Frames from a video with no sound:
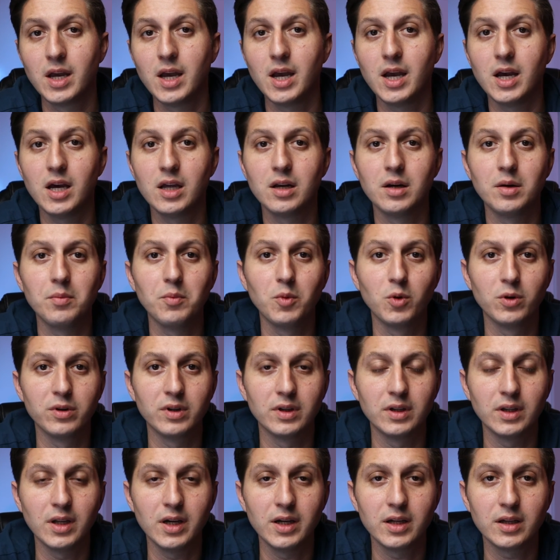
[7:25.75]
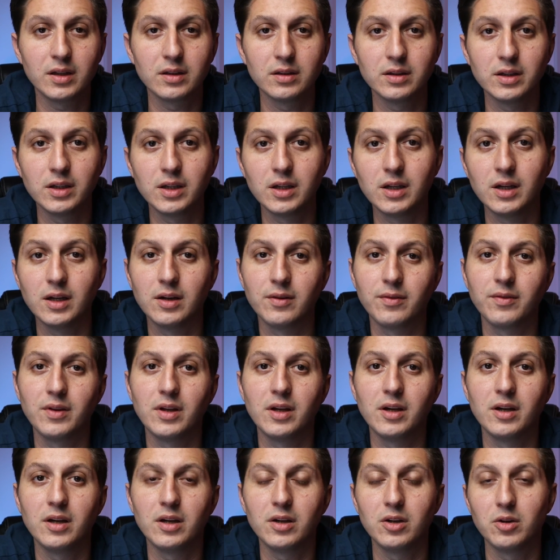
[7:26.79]
And more than likely, if
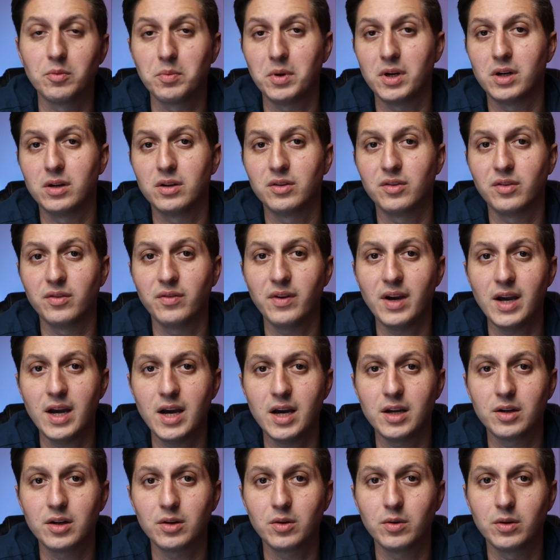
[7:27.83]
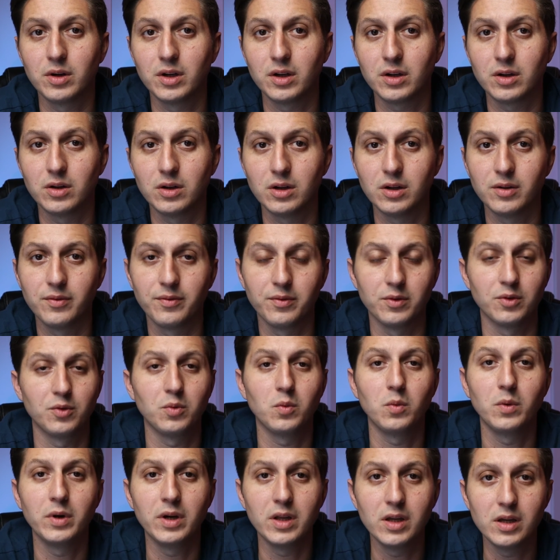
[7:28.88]
your parents have had a credit card for
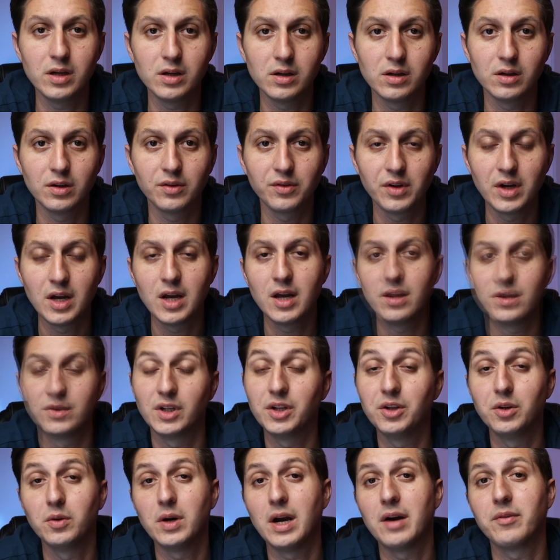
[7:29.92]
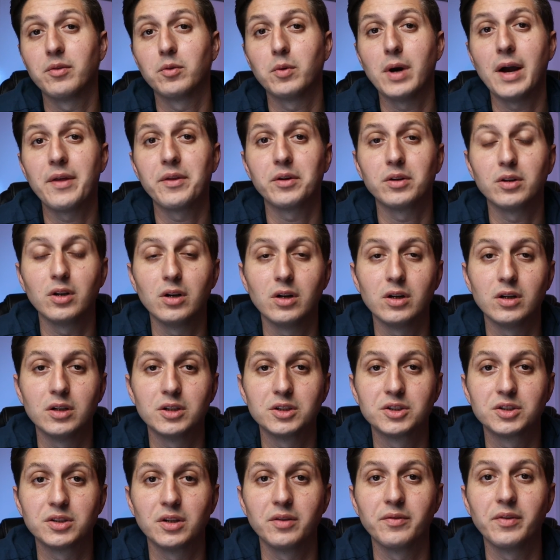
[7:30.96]
20 years, they do have a rather
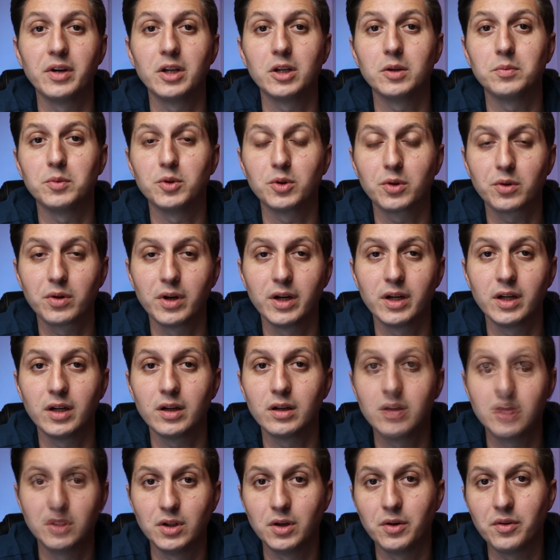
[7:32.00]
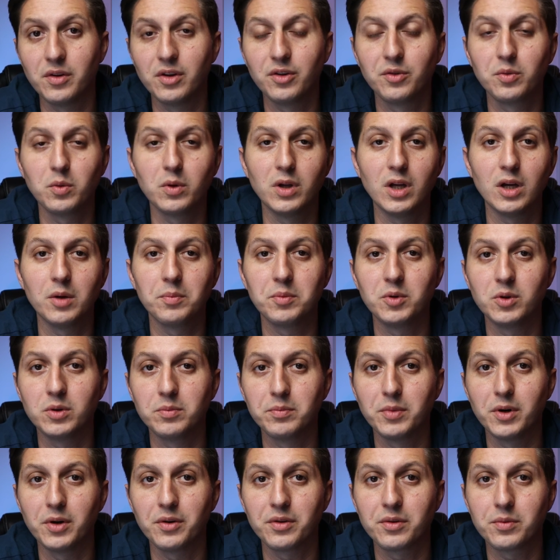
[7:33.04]
large available credit. So this will help you in
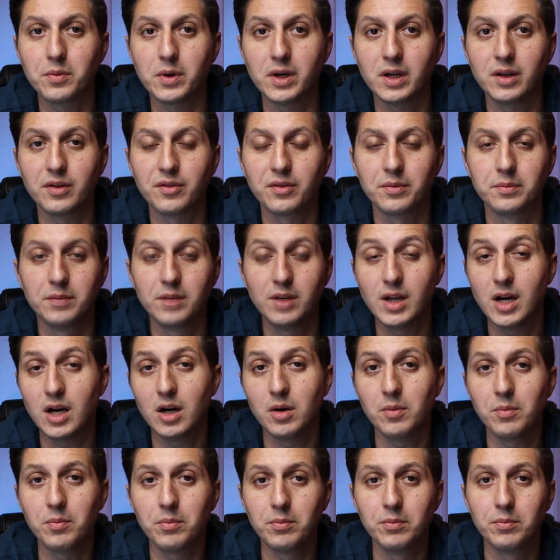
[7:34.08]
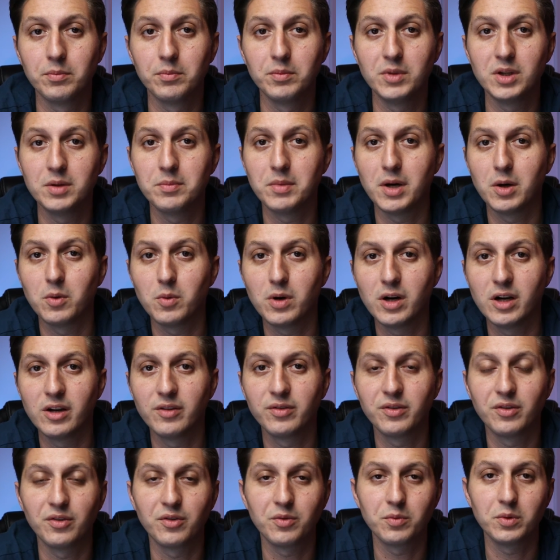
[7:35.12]
both ways. Now, me and my wife,
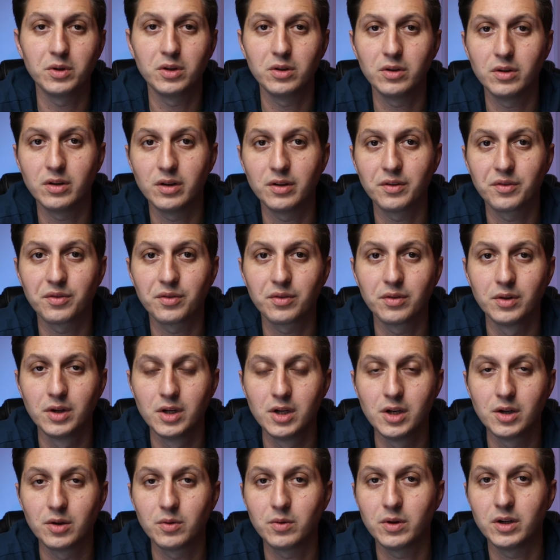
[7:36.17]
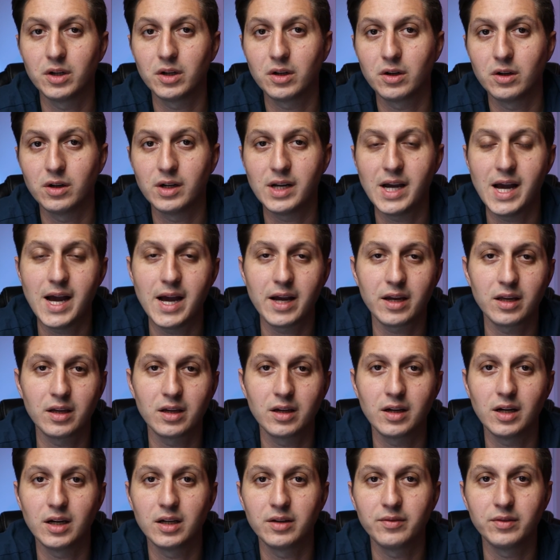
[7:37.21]
since we do this credit card hacking
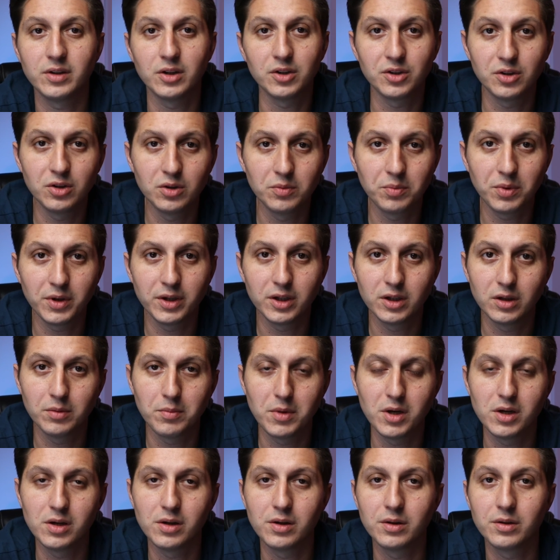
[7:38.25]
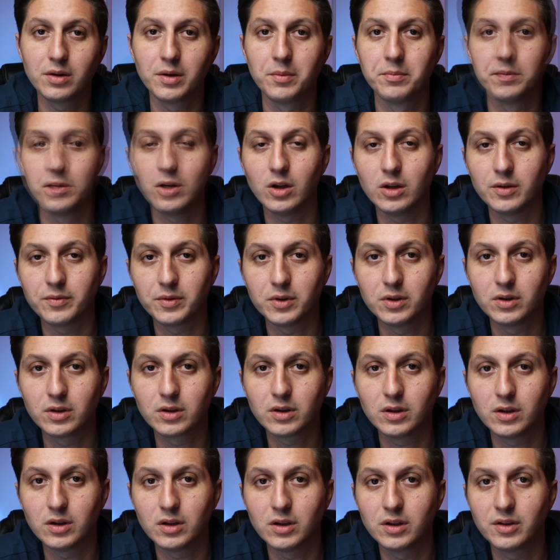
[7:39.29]
kind of in a 2-player mode, all of her
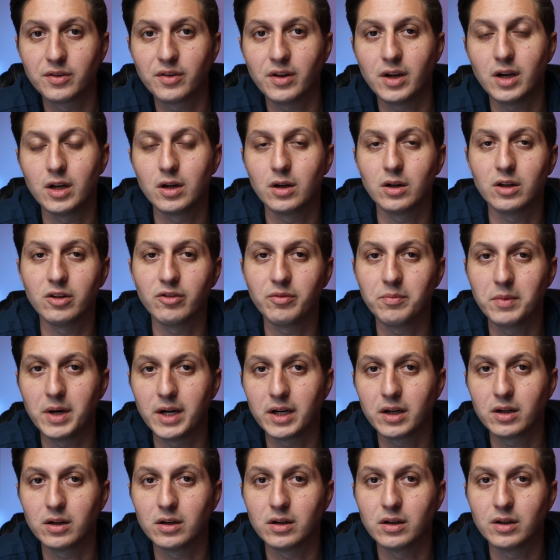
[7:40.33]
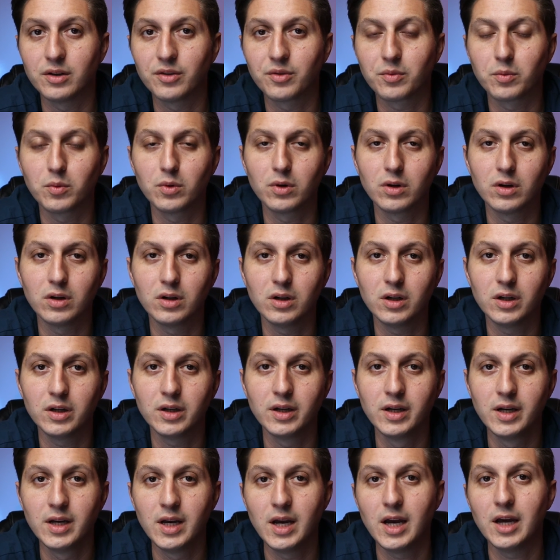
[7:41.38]
cards and all of my cards were
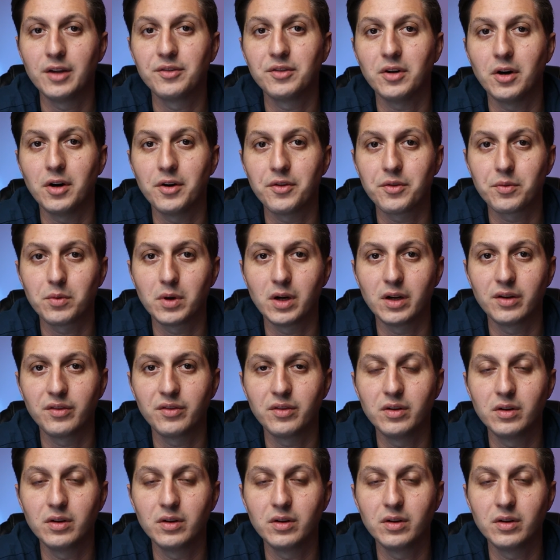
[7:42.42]
on as authorized